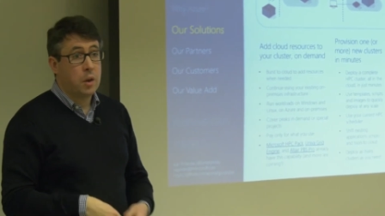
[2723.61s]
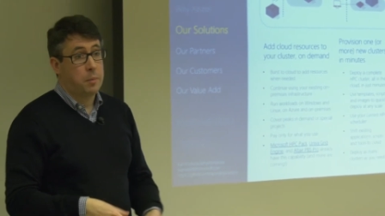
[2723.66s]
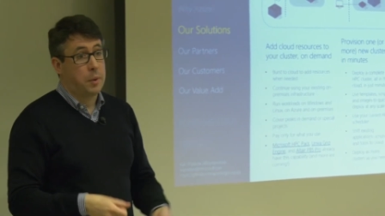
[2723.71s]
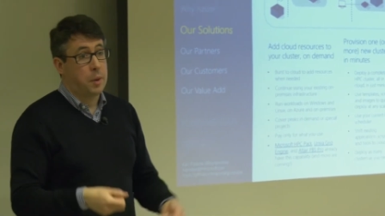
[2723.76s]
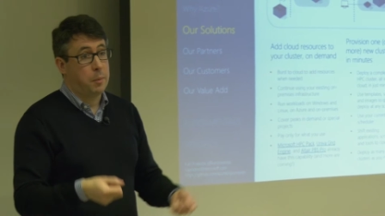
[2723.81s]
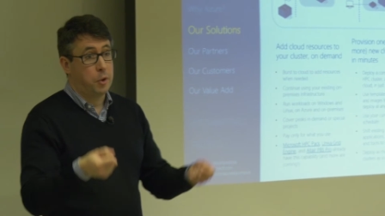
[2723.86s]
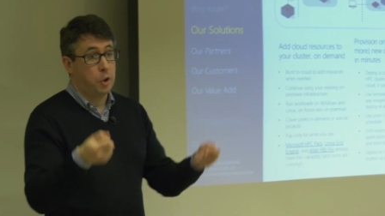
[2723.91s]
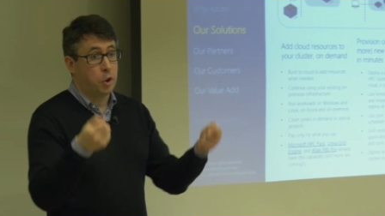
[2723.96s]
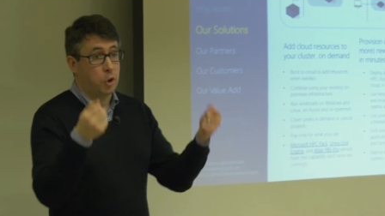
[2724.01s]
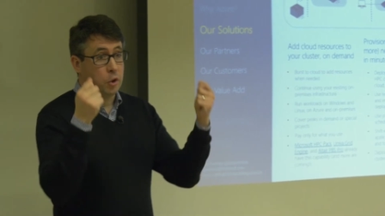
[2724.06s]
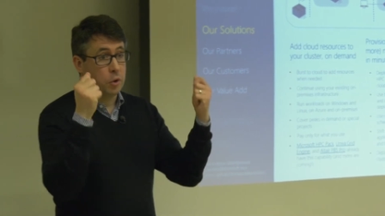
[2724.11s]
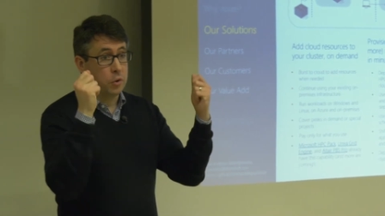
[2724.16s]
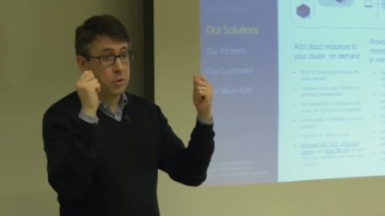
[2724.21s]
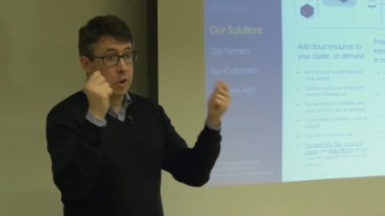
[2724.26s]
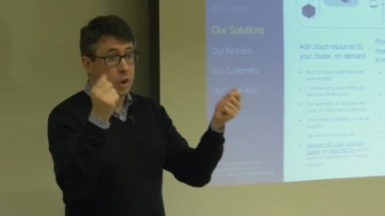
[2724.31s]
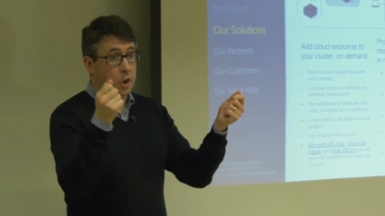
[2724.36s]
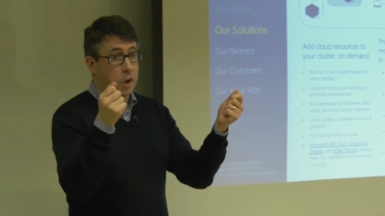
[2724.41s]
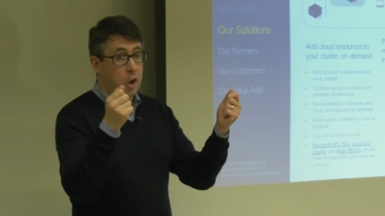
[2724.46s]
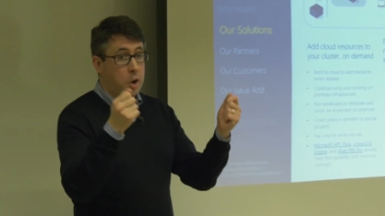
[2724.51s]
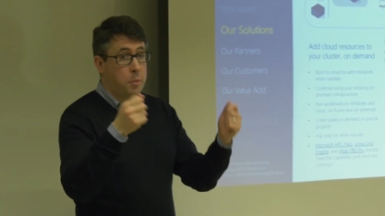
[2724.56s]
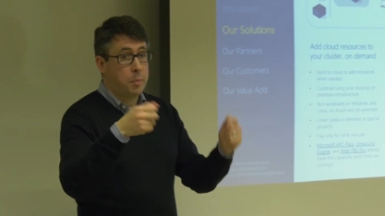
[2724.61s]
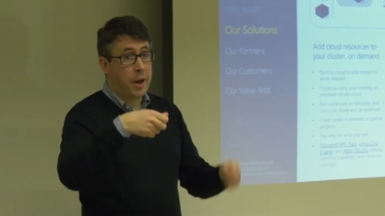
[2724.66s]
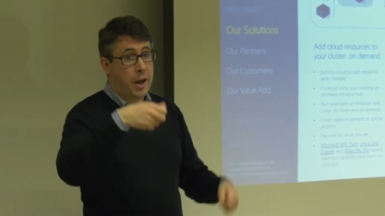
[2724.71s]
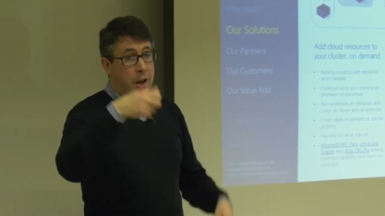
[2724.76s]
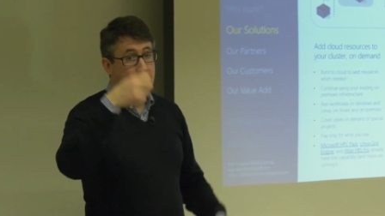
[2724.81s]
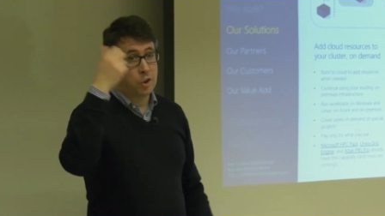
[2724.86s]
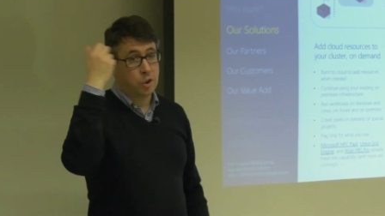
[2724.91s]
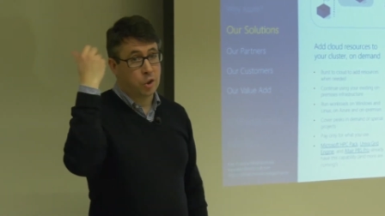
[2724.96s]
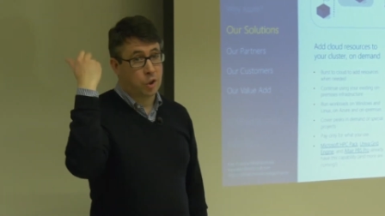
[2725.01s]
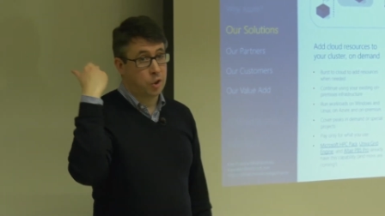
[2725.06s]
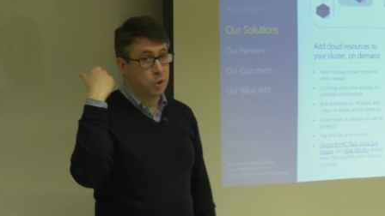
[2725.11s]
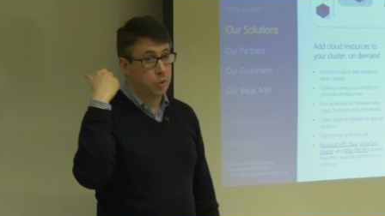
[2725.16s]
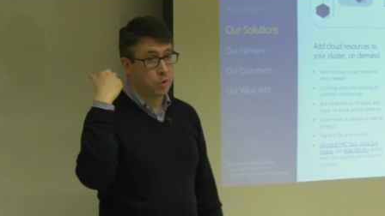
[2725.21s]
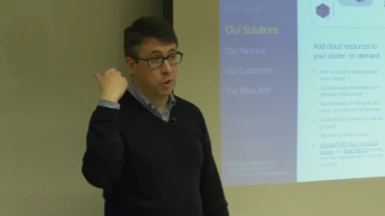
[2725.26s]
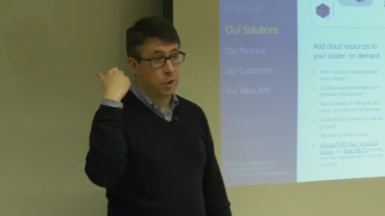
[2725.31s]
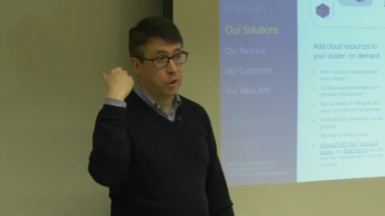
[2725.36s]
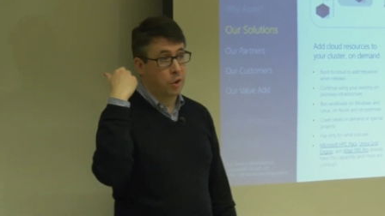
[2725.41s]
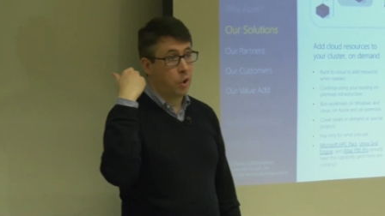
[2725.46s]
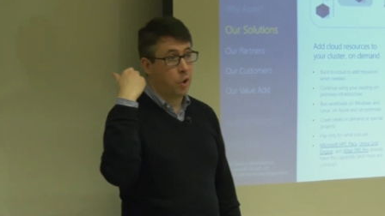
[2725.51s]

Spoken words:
Maybe you can use it on an iPad, you can use it at